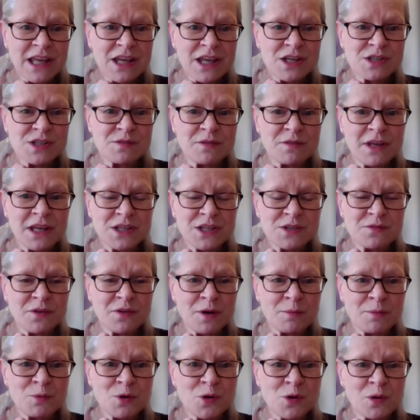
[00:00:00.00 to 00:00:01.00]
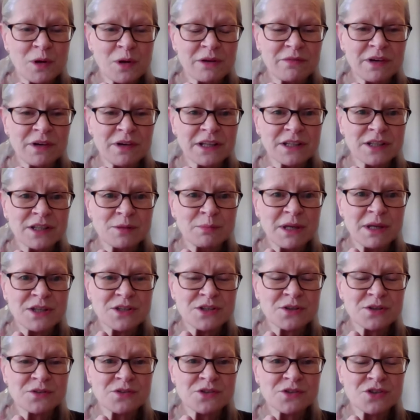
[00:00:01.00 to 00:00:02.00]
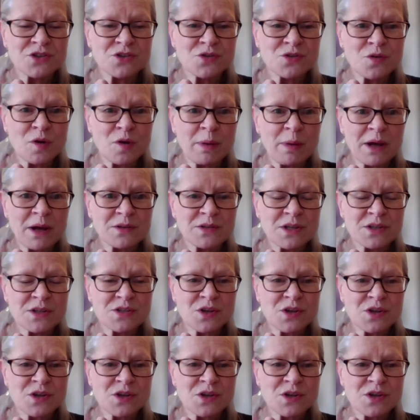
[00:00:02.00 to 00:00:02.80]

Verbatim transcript: He's, he's far more qualified than me to, to talk about it.